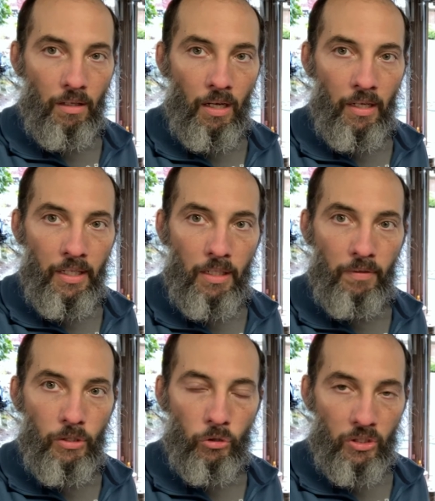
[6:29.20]

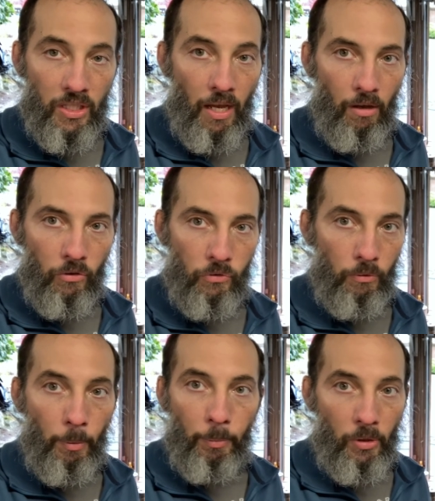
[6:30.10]
individual cells,
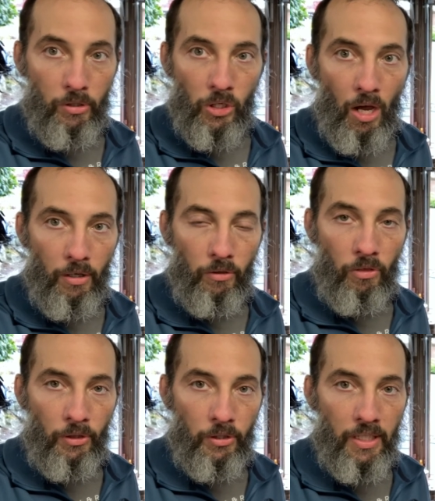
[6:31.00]
remember there's
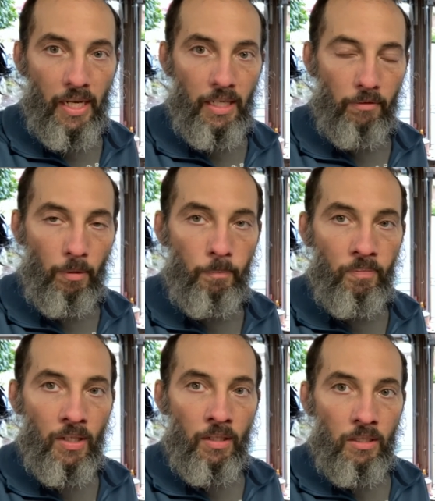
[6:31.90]
138 of them,
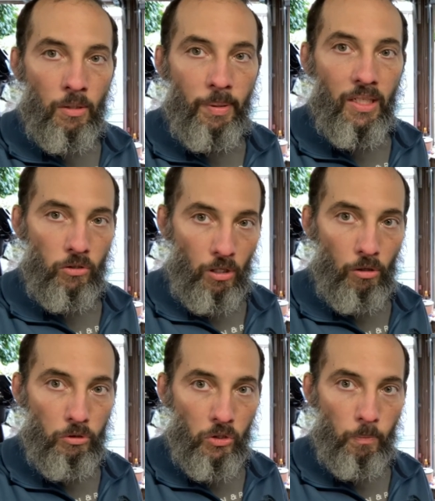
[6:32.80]
to be as
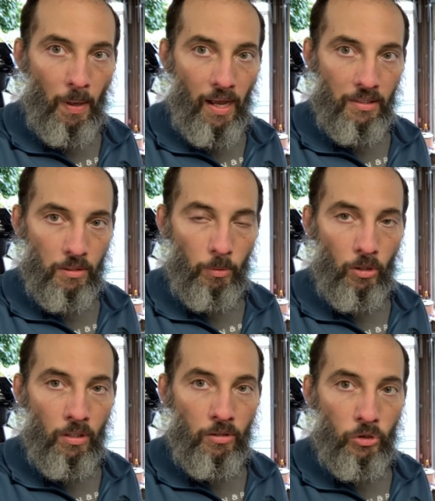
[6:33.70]
close as
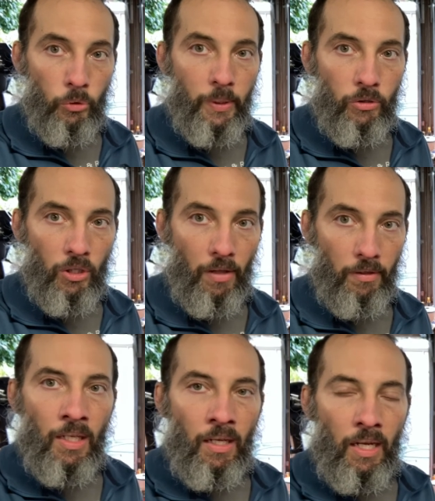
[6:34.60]
possible to each
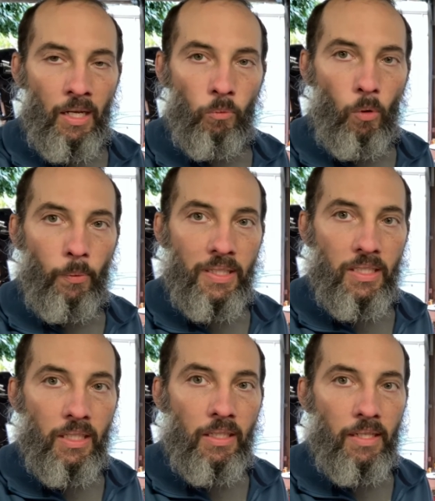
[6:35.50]
other. And what we
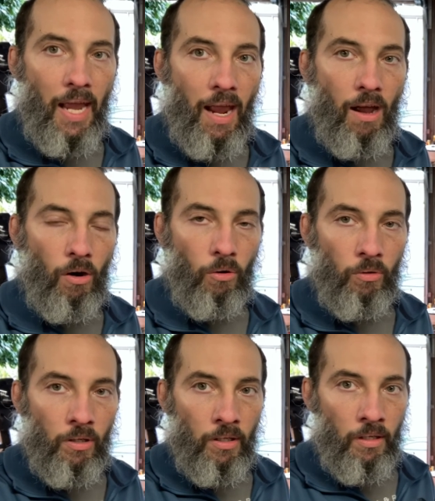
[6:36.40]
see
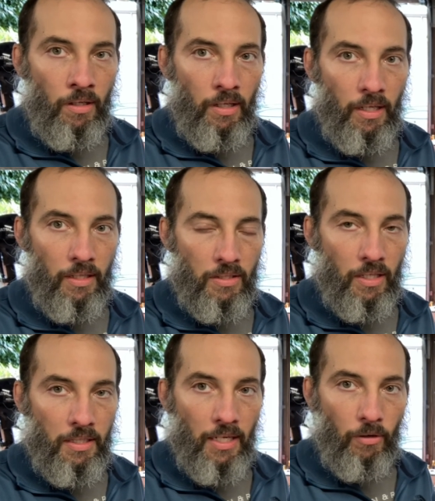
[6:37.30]
now is
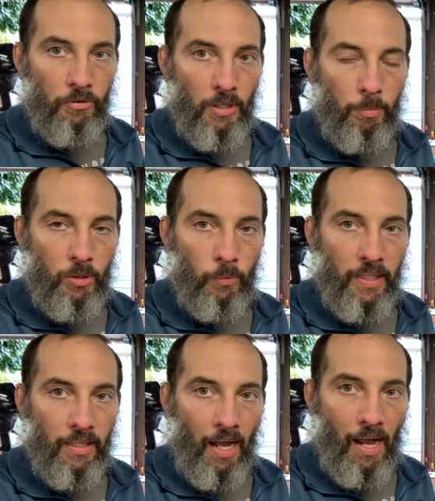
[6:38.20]
the delta
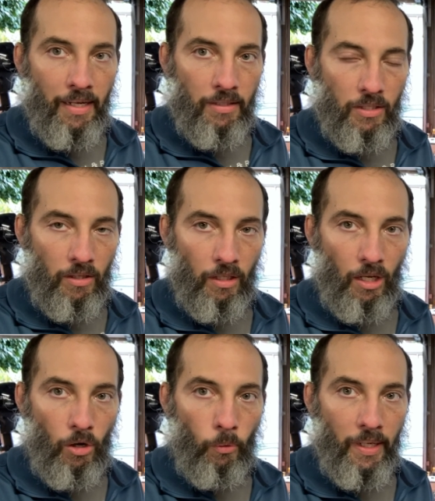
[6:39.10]
between the highest and the
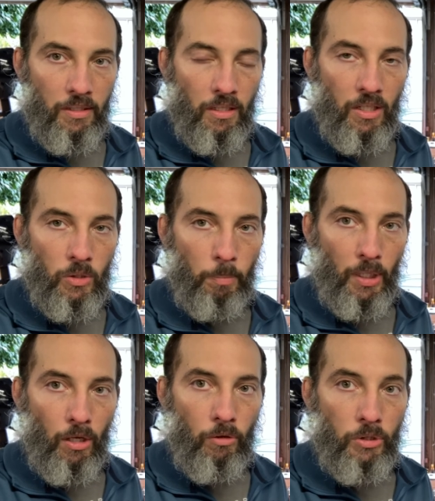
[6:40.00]
lowest is
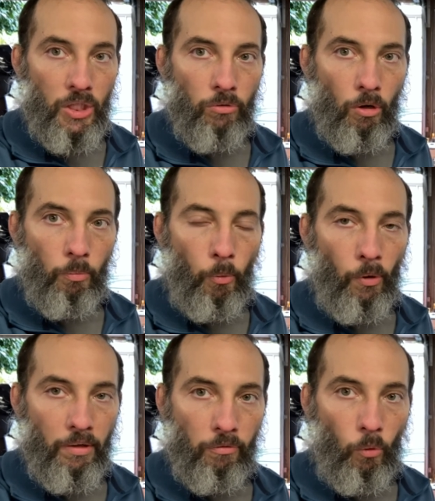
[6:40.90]
below
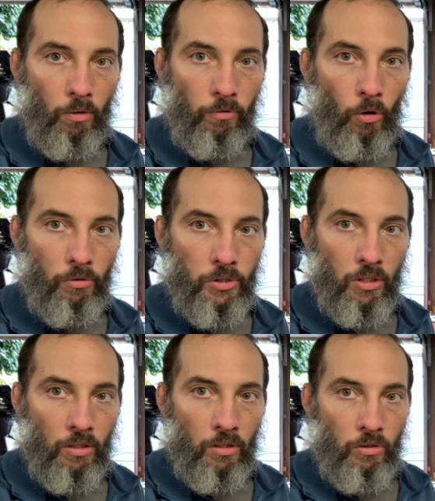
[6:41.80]
0.4 volts.
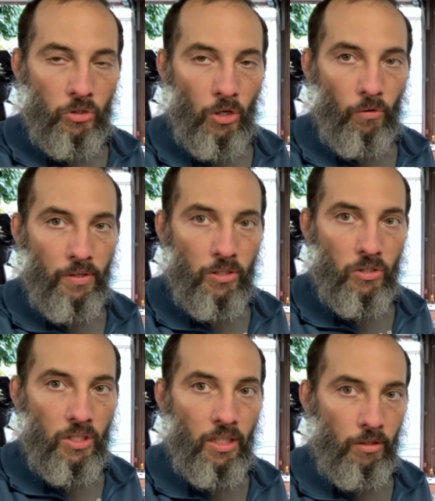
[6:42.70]
So this
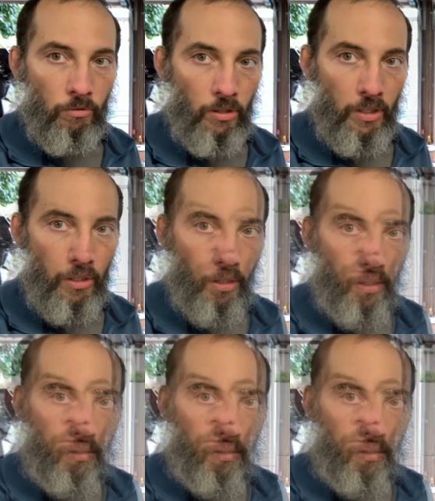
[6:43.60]
is getting really good.